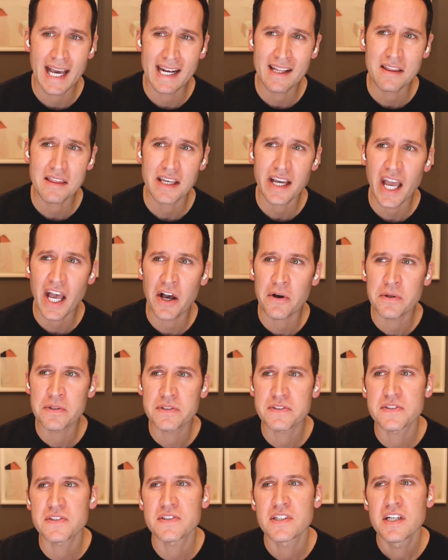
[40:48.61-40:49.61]
Anything
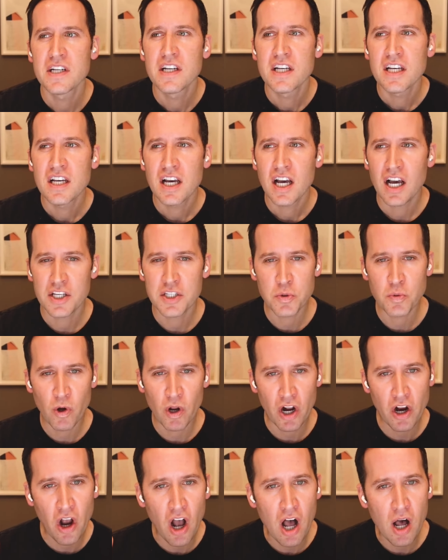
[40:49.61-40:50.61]
else you
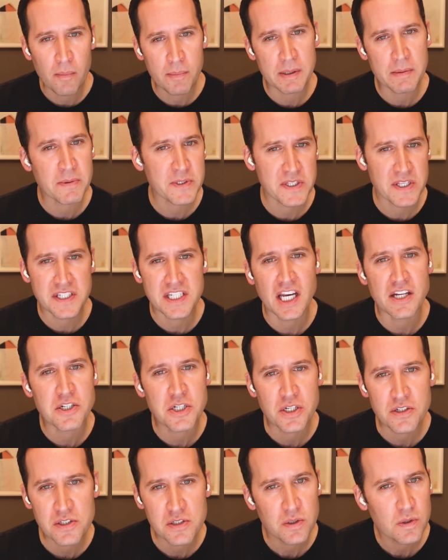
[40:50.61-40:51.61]
want to call people's
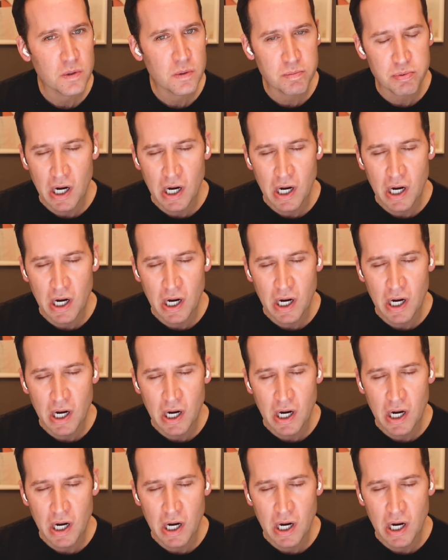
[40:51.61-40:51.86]
attention to?